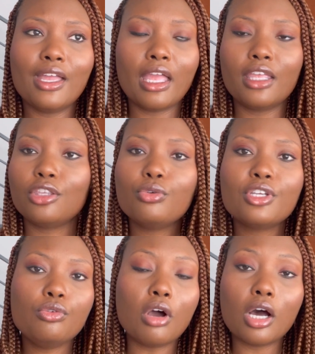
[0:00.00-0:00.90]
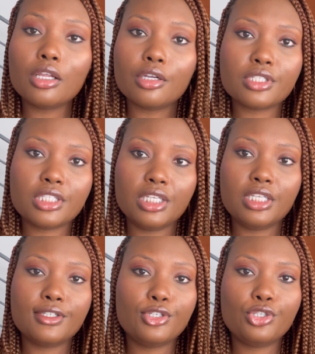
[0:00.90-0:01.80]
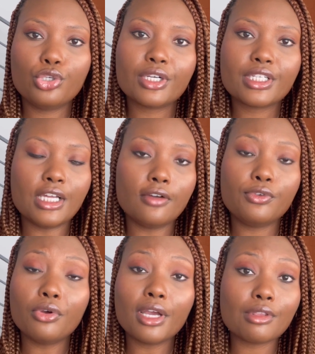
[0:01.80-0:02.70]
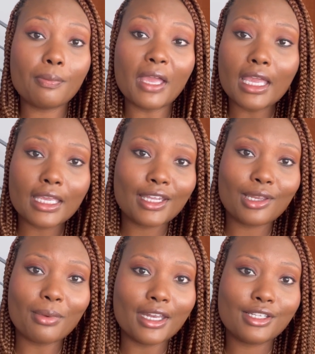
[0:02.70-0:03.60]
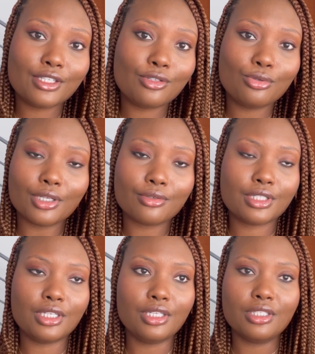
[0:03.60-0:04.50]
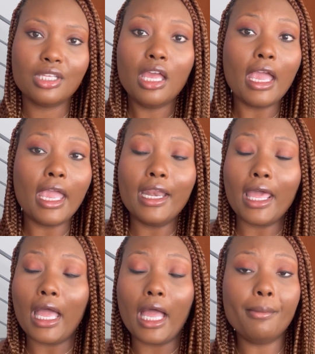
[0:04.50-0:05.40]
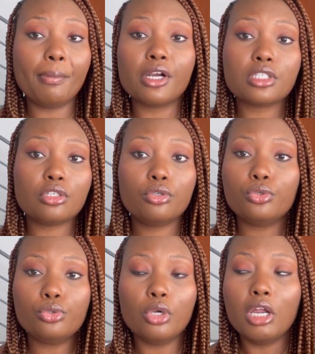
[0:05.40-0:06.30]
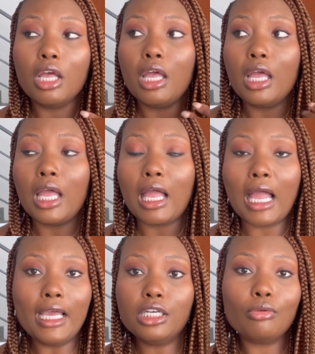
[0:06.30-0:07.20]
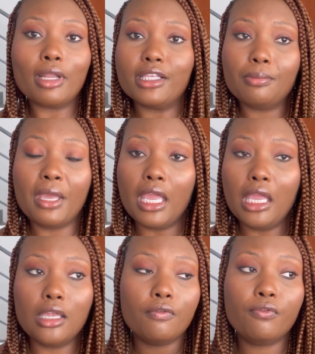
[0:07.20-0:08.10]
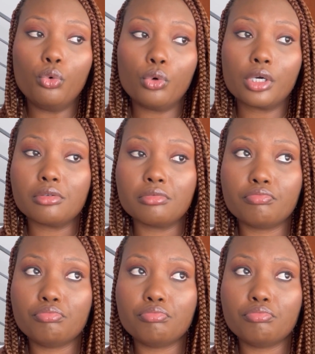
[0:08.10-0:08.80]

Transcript: You can do all of those things yourself. You don't have to pay anybody to do those things. And I'm a person who, I don't like to pay for